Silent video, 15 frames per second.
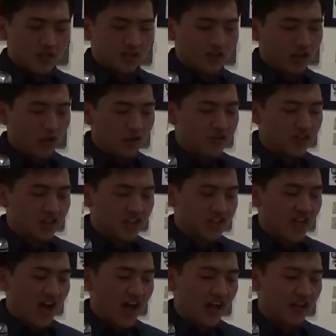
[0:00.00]
Closing his
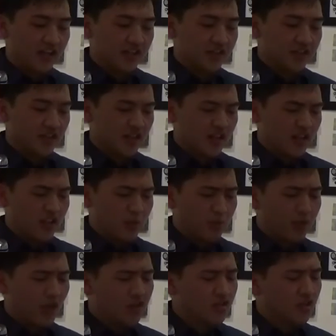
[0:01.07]
eyes, he
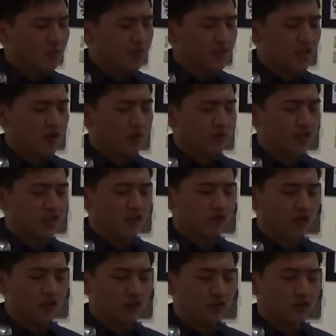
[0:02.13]
pictured himself with his
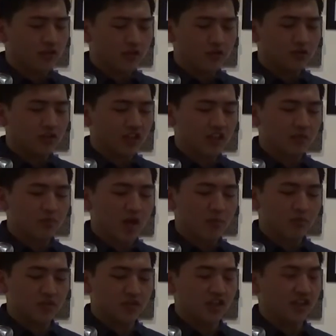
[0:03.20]
fellow Youth League
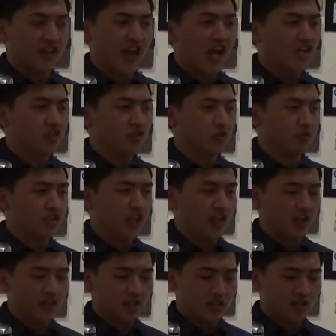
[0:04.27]
members on National Day.